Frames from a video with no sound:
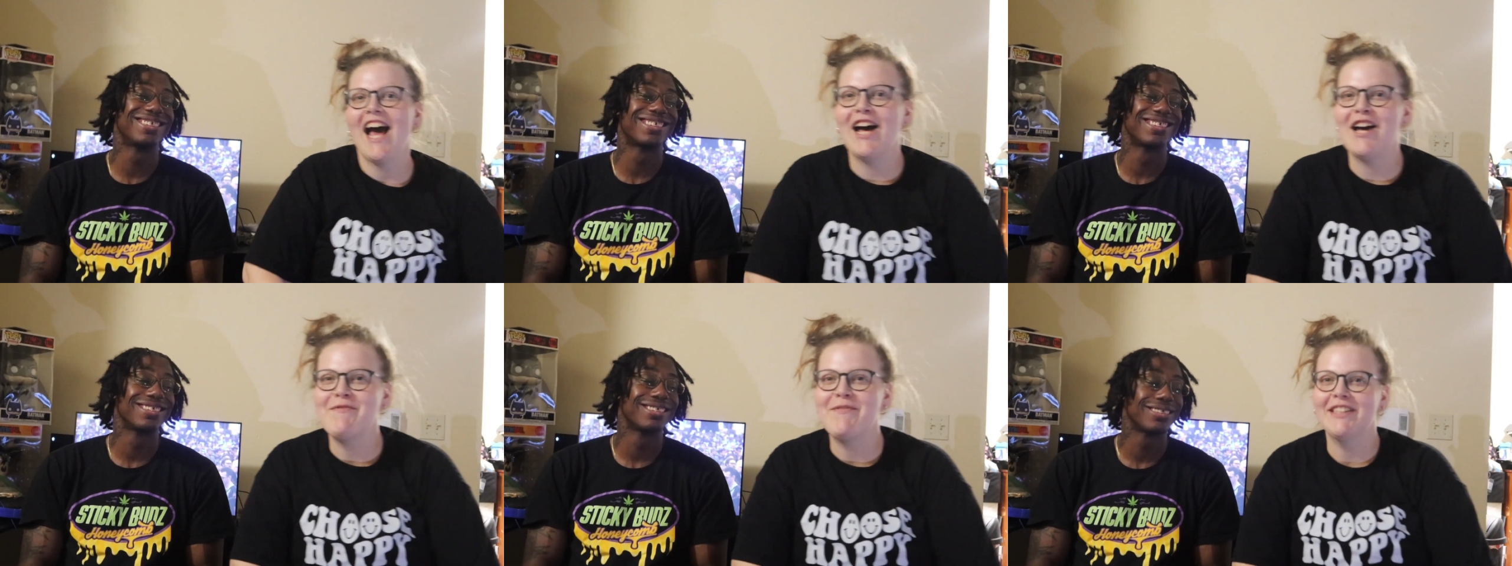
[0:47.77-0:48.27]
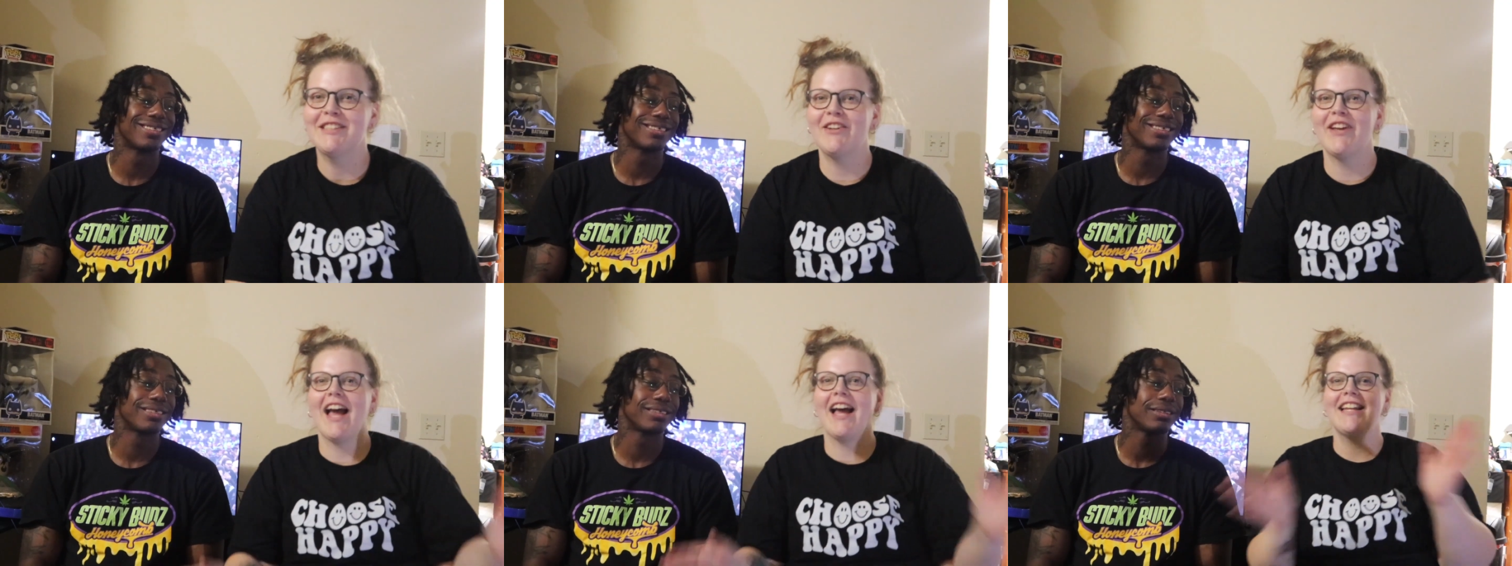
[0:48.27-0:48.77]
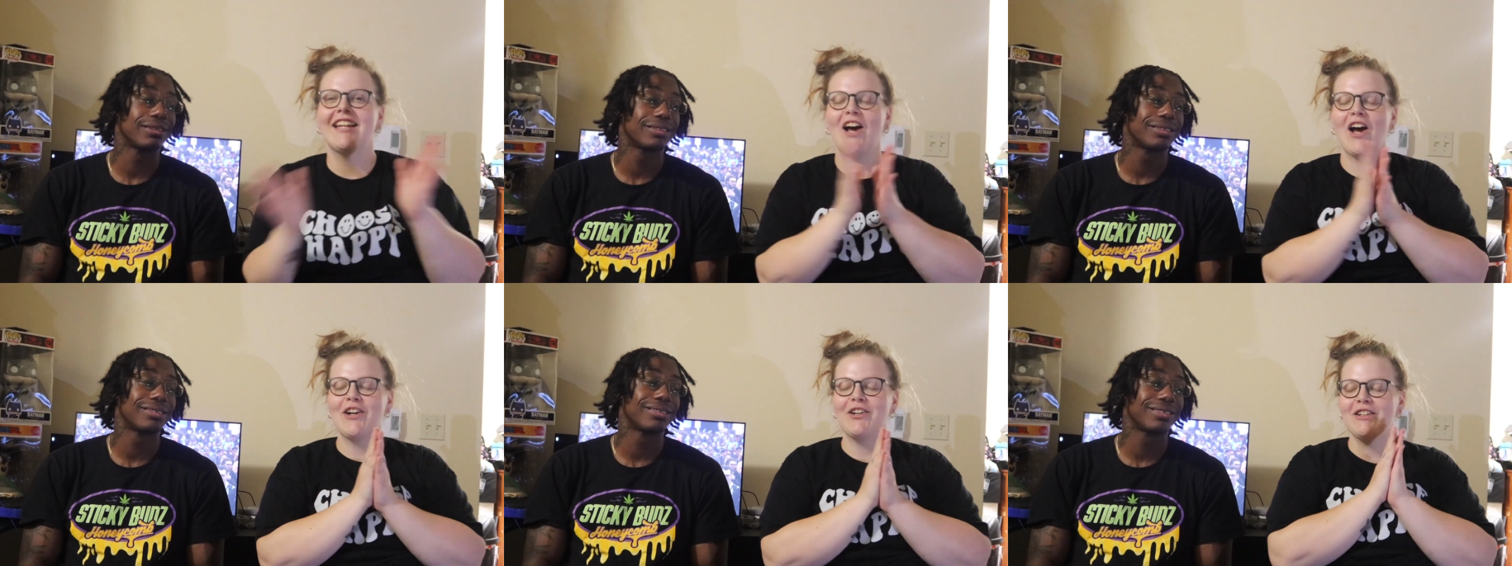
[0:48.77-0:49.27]
Speaker 1: um, so yeah, in
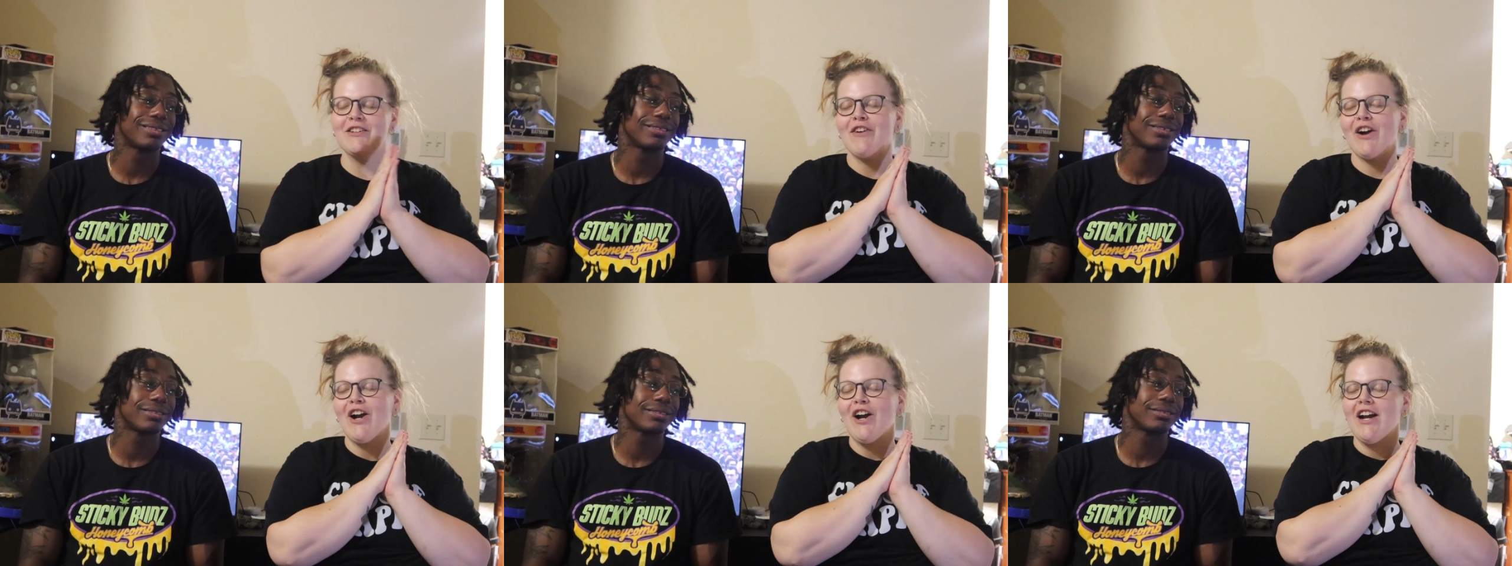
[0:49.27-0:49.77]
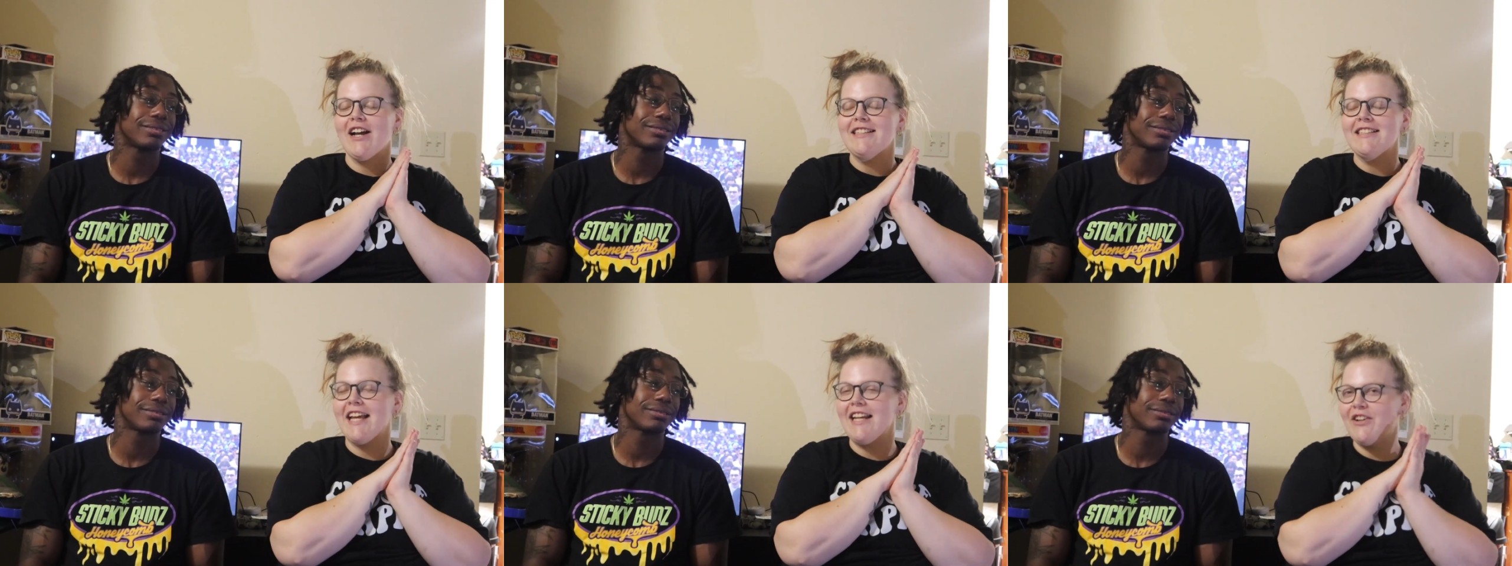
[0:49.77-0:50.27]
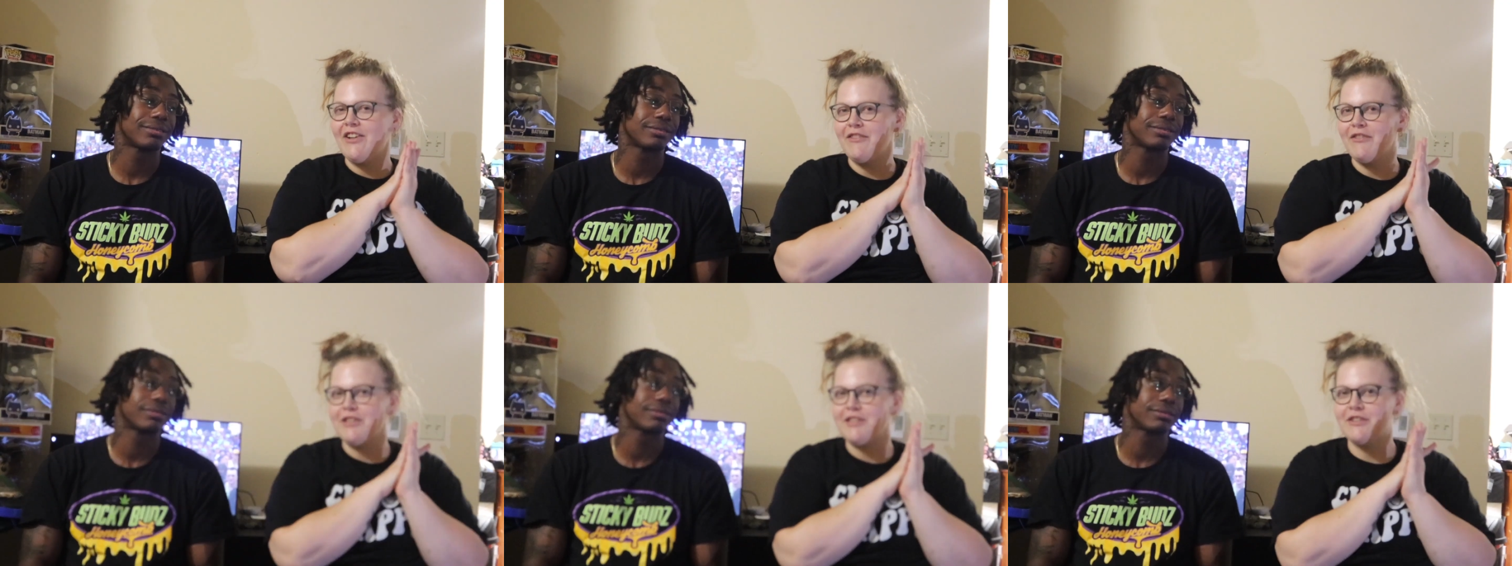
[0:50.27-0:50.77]
honor of our 10 year
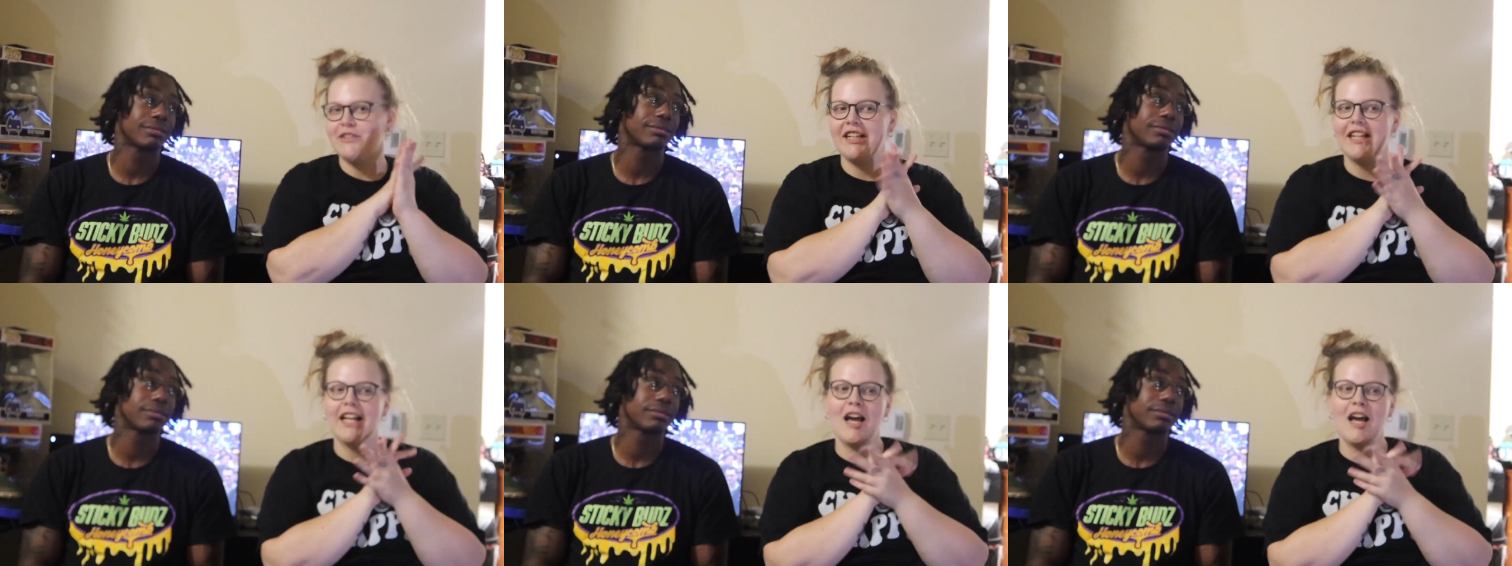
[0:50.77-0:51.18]
anniversary,